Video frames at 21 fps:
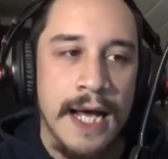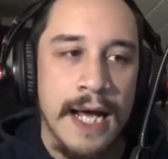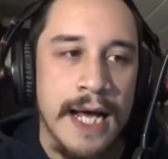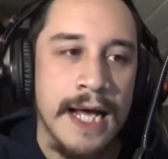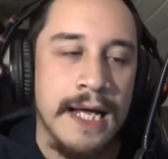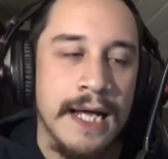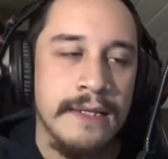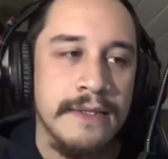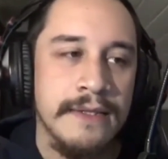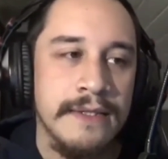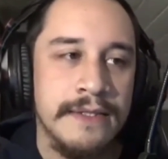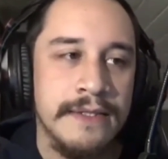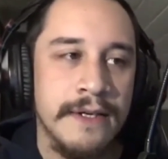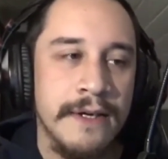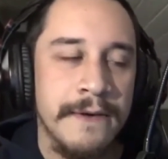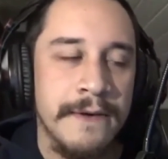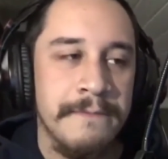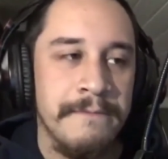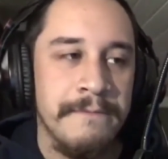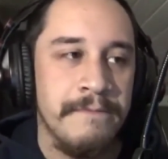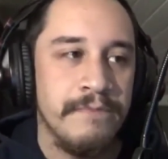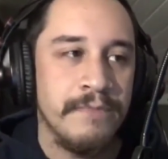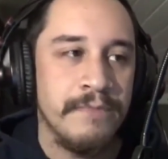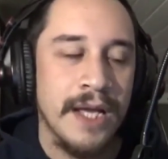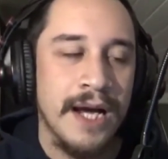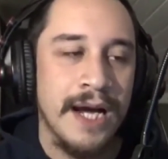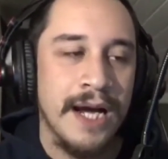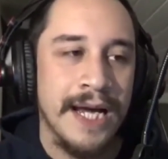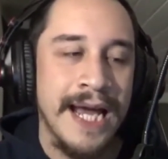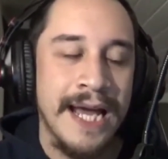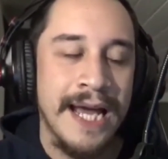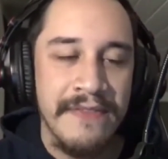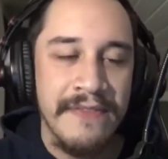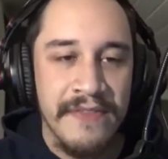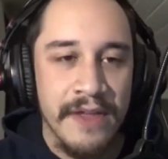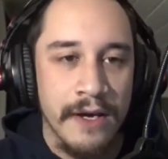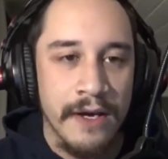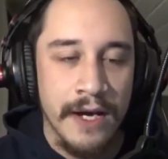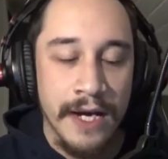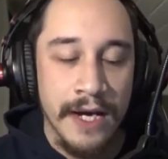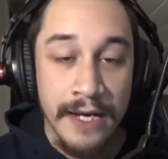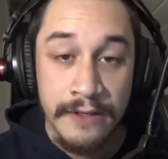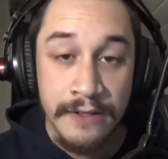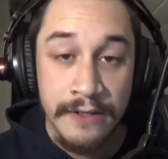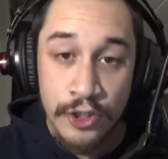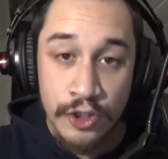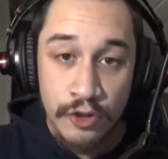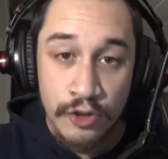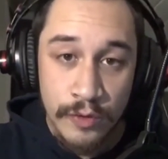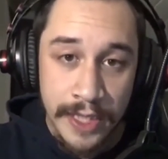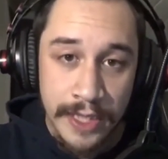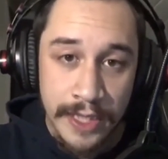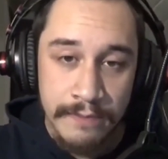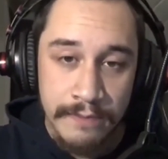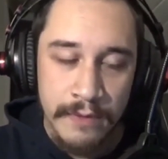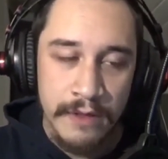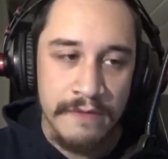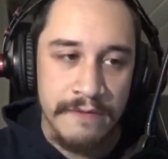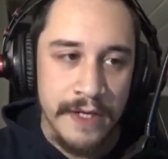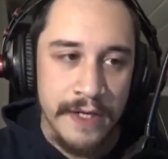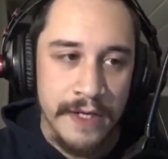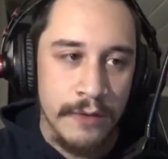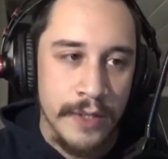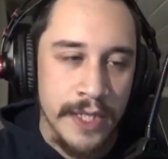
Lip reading: And I had a dream, a